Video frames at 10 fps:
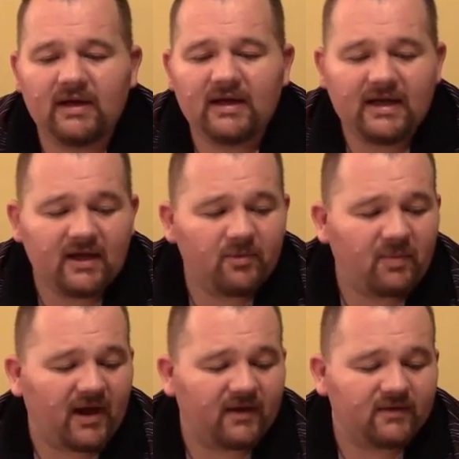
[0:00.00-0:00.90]
Ink
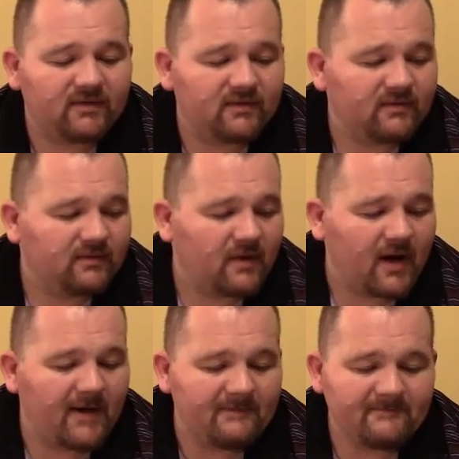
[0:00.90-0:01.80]
pens.
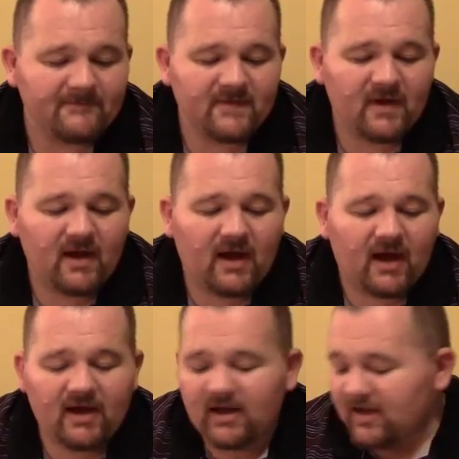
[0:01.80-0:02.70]
Okay,
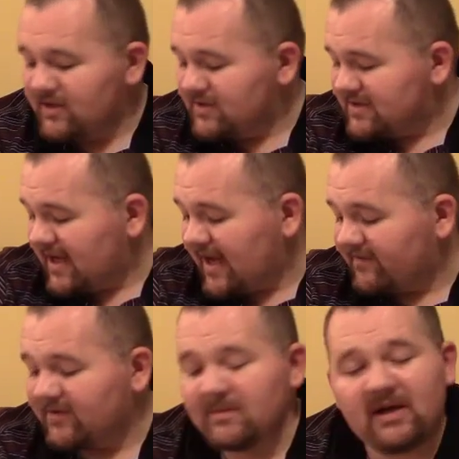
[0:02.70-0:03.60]
I used to
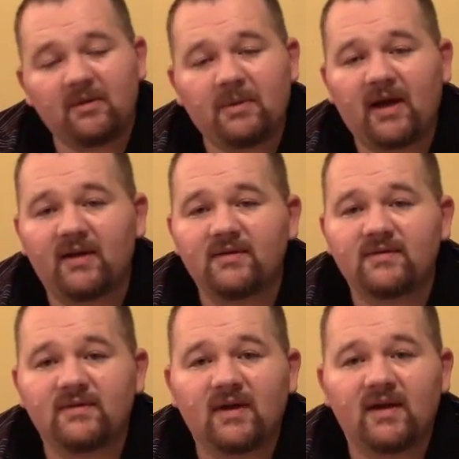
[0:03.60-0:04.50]
have some ink
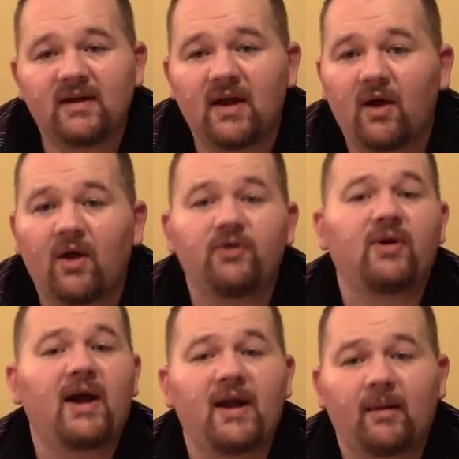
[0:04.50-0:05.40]
pens, and they all
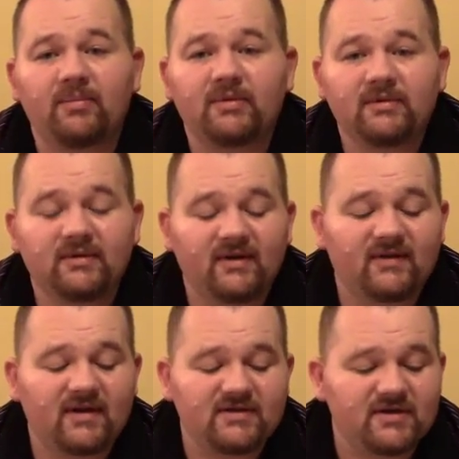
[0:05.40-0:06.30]
dried up
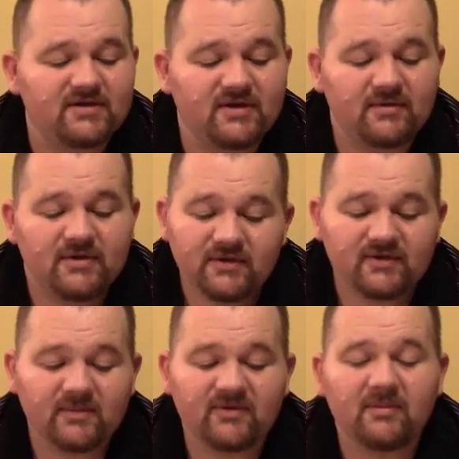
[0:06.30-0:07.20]
because I just don't
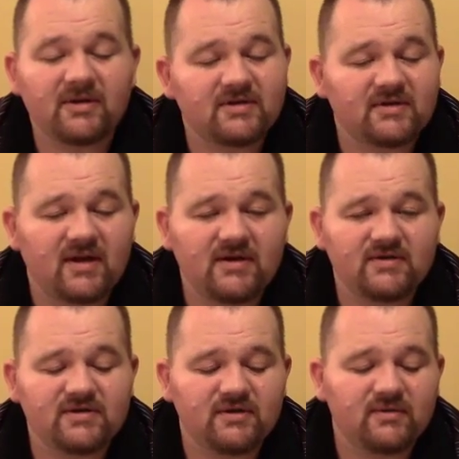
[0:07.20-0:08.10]
use them as much as I
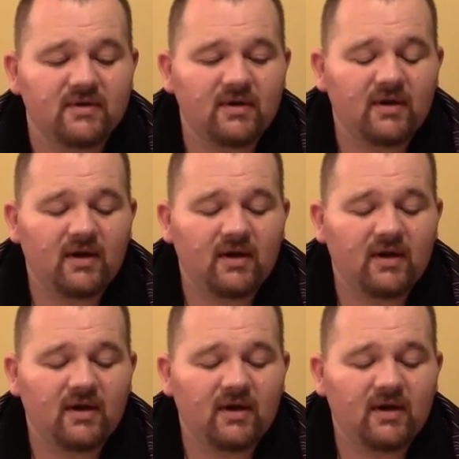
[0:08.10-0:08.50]
used to.